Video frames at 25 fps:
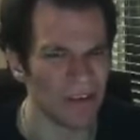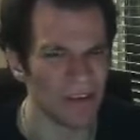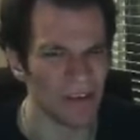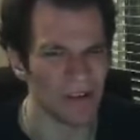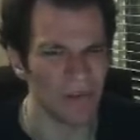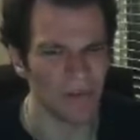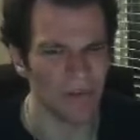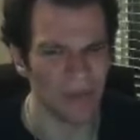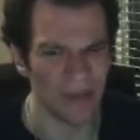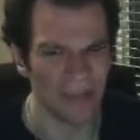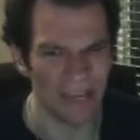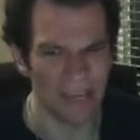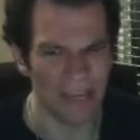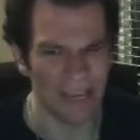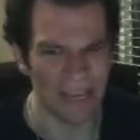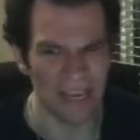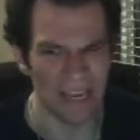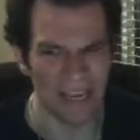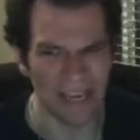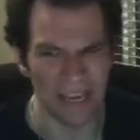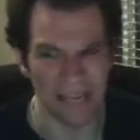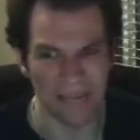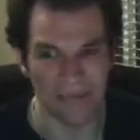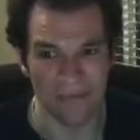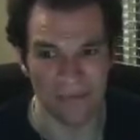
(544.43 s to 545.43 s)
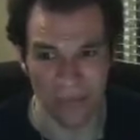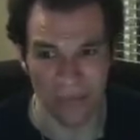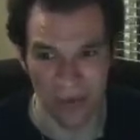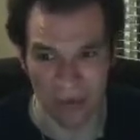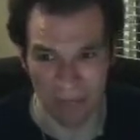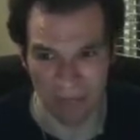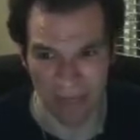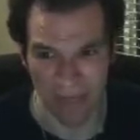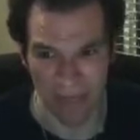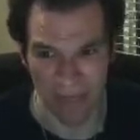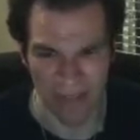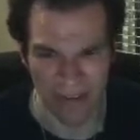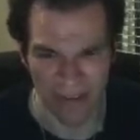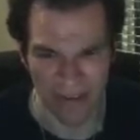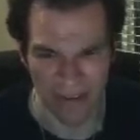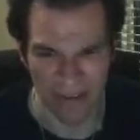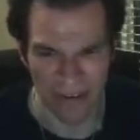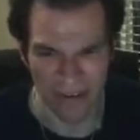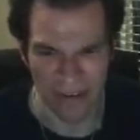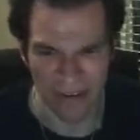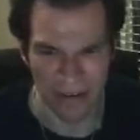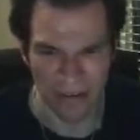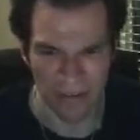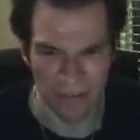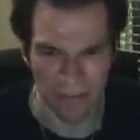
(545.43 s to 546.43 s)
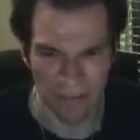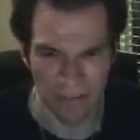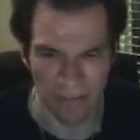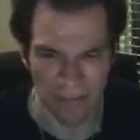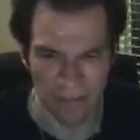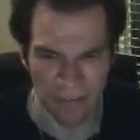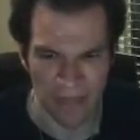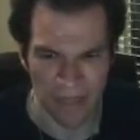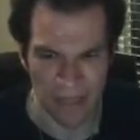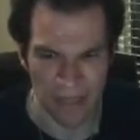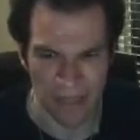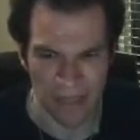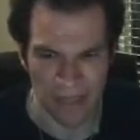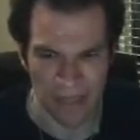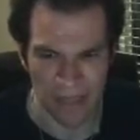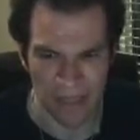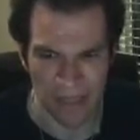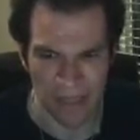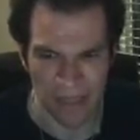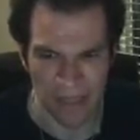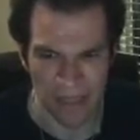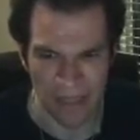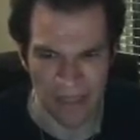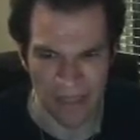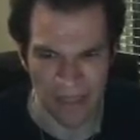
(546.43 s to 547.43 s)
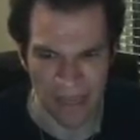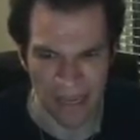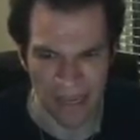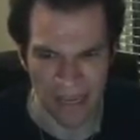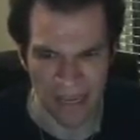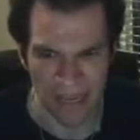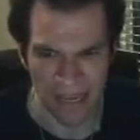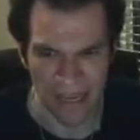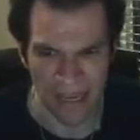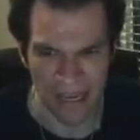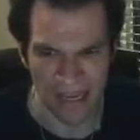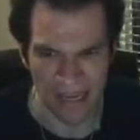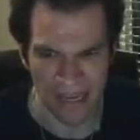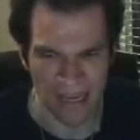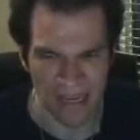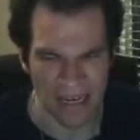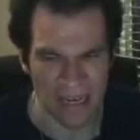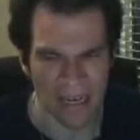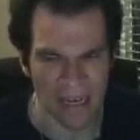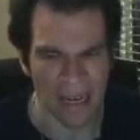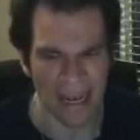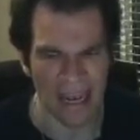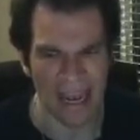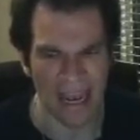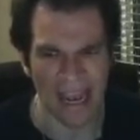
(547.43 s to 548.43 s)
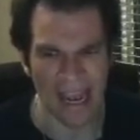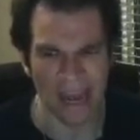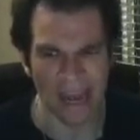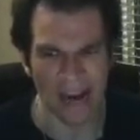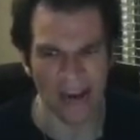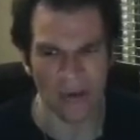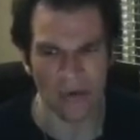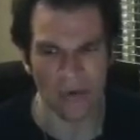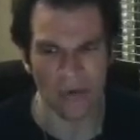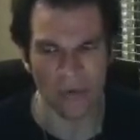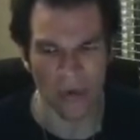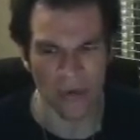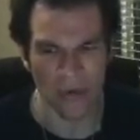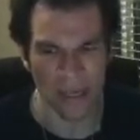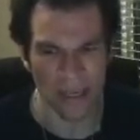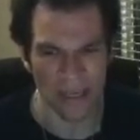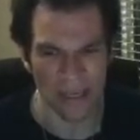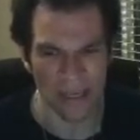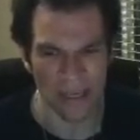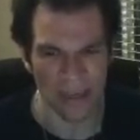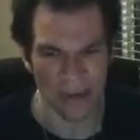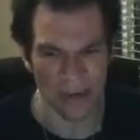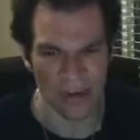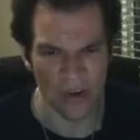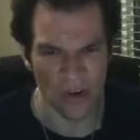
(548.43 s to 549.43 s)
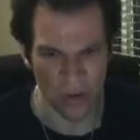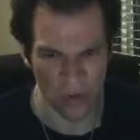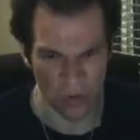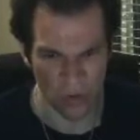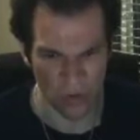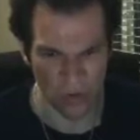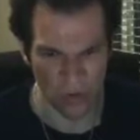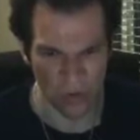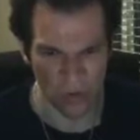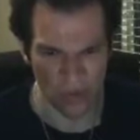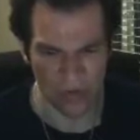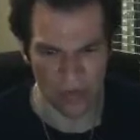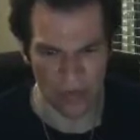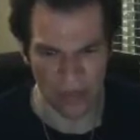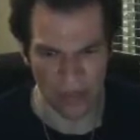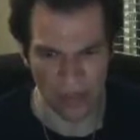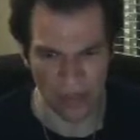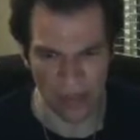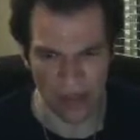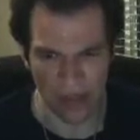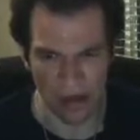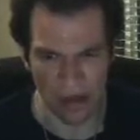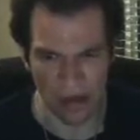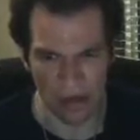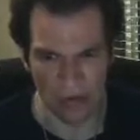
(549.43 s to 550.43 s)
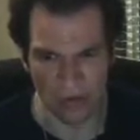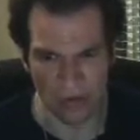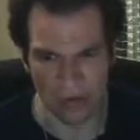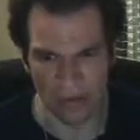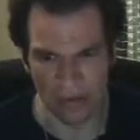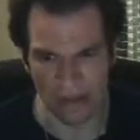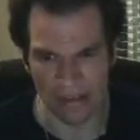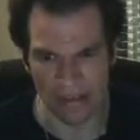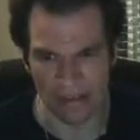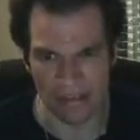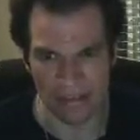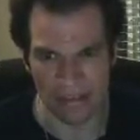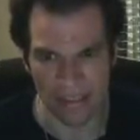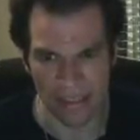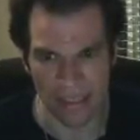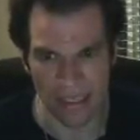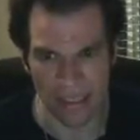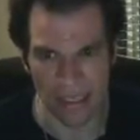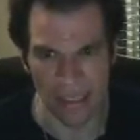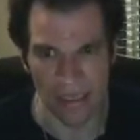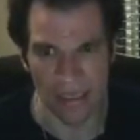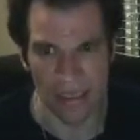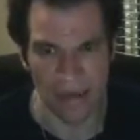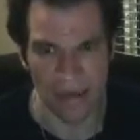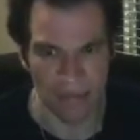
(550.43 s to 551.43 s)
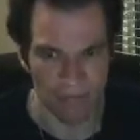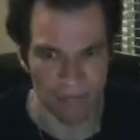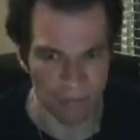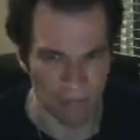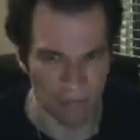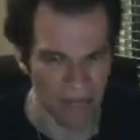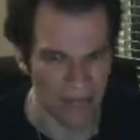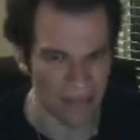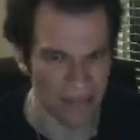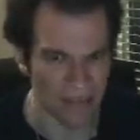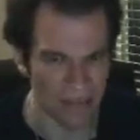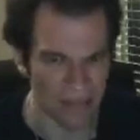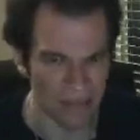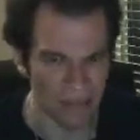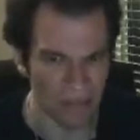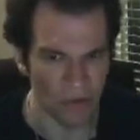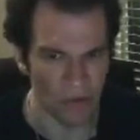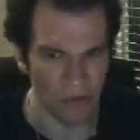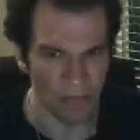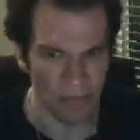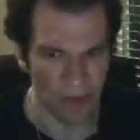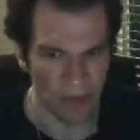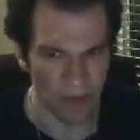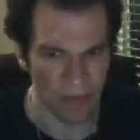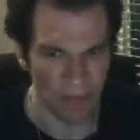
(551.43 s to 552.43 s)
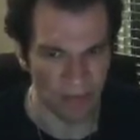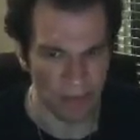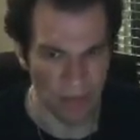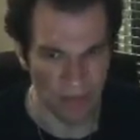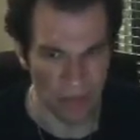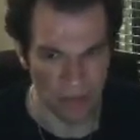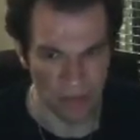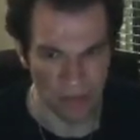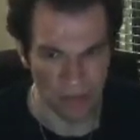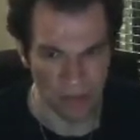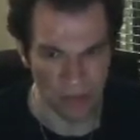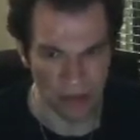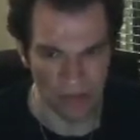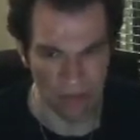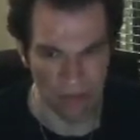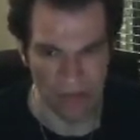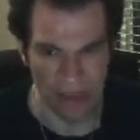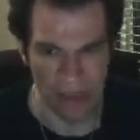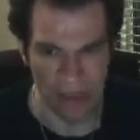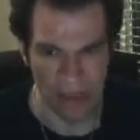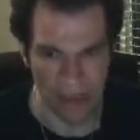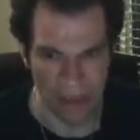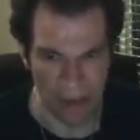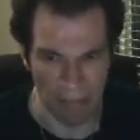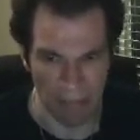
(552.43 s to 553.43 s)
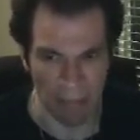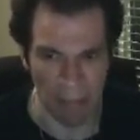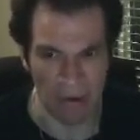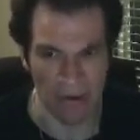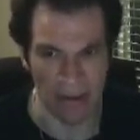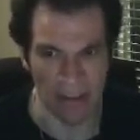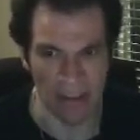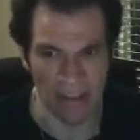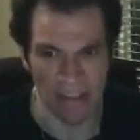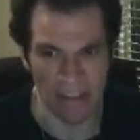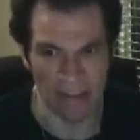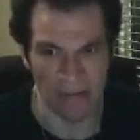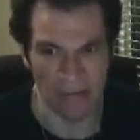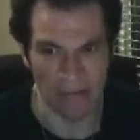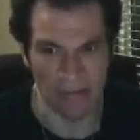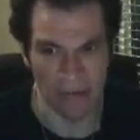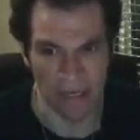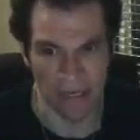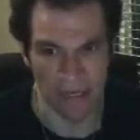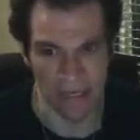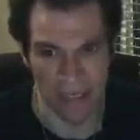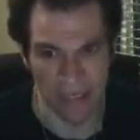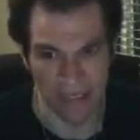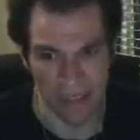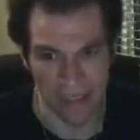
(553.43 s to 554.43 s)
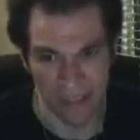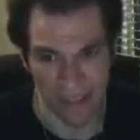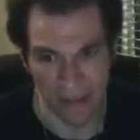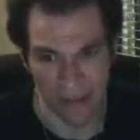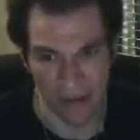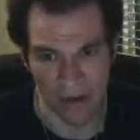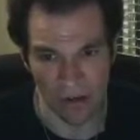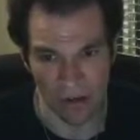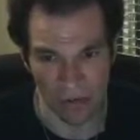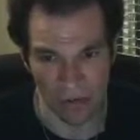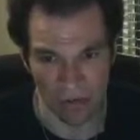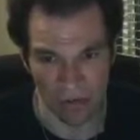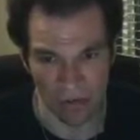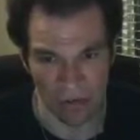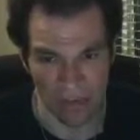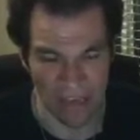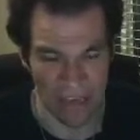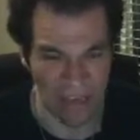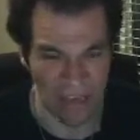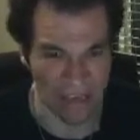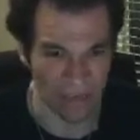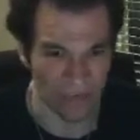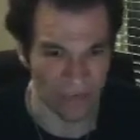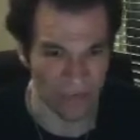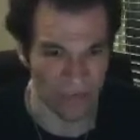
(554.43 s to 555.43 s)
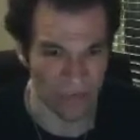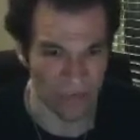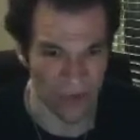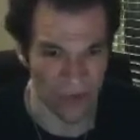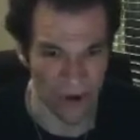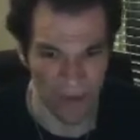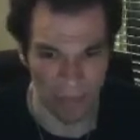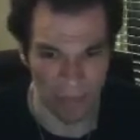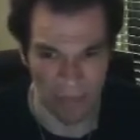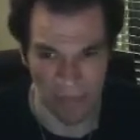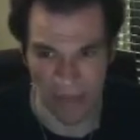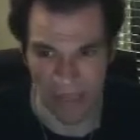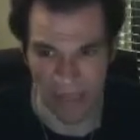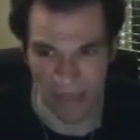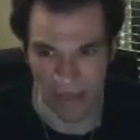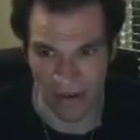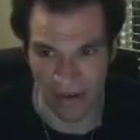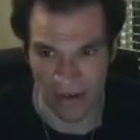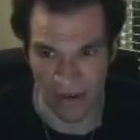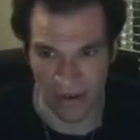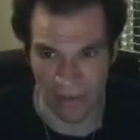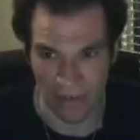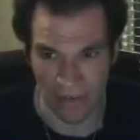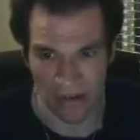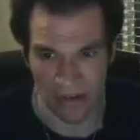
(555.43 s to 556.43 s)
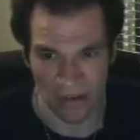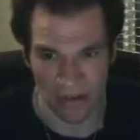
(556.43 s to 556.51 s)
we can get from here, then how we could know what the maximum amount of apples that we could get from here.